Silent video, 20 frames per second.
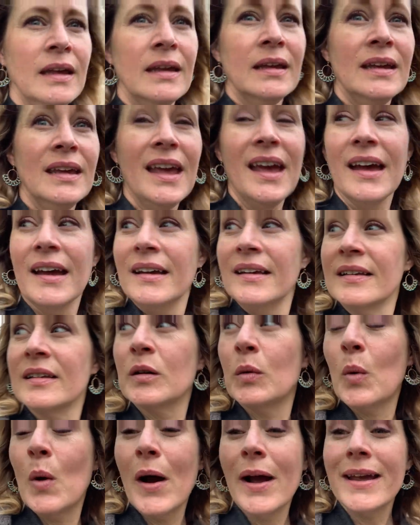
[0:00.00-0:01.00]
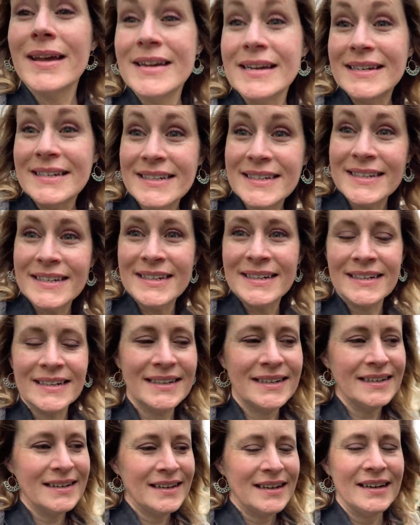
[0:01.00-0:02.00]
Yeah, it's quiet.
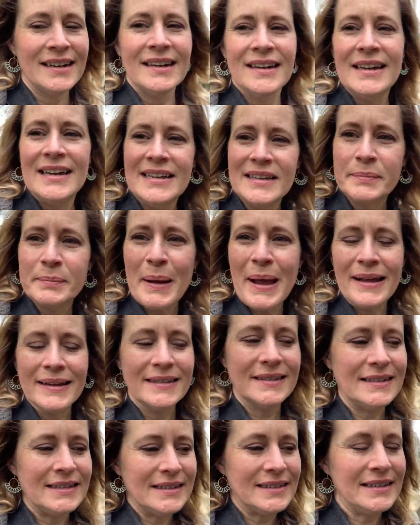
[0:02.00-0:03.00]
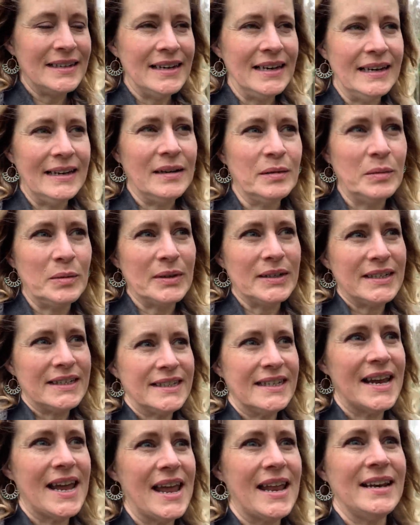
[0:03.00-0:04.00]
It's nearly
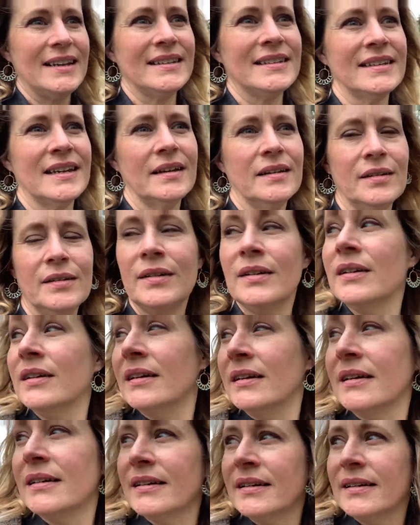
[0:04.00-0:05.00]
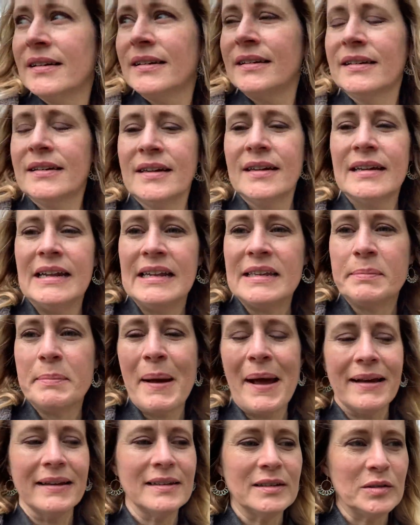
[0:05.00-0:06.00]
9:45, so it's
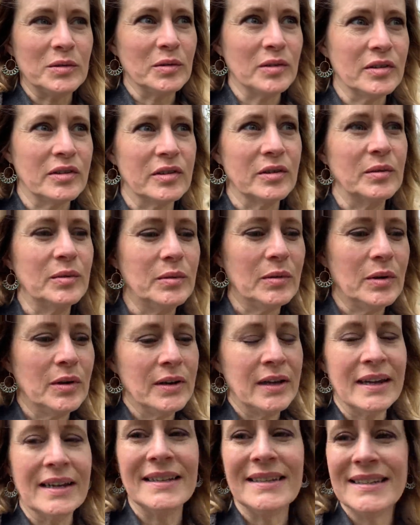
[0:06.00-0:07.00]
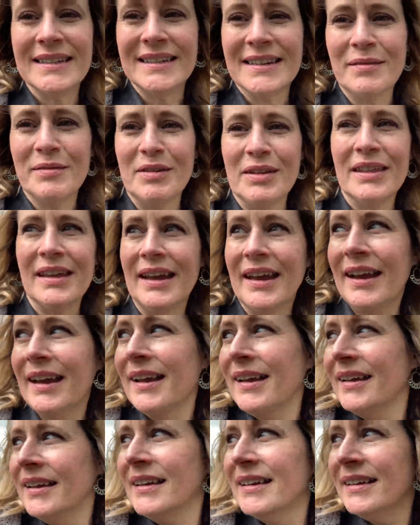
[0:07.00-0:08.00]
past all the school kids and everything,
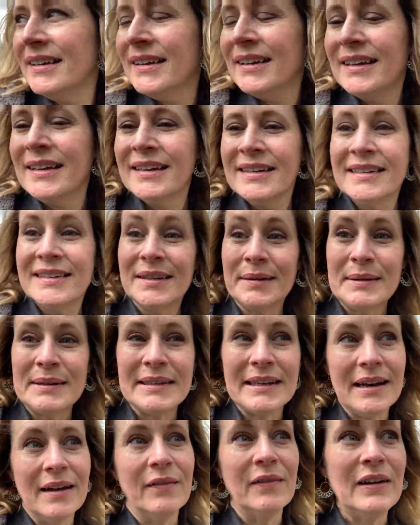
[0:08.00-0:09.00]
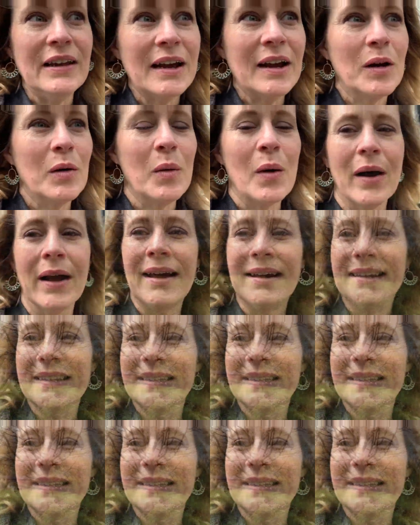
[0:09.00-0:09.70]
so it's lovely and quiet.